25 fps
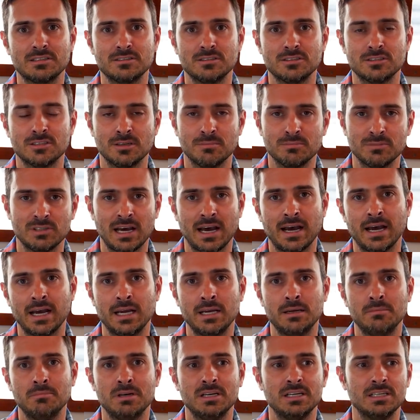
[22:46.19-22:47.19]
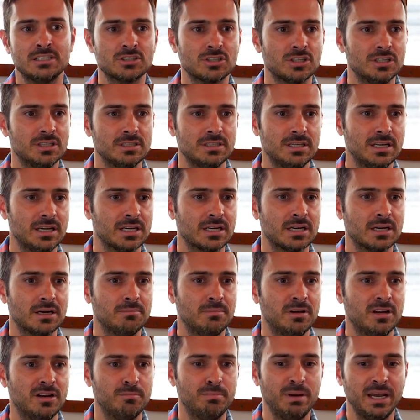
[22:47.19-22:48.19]
some time. It's going to take a
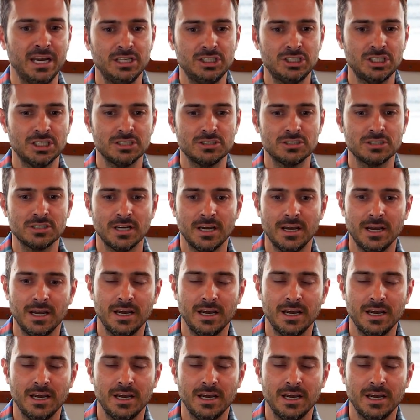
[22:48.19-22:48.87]
bit of patience.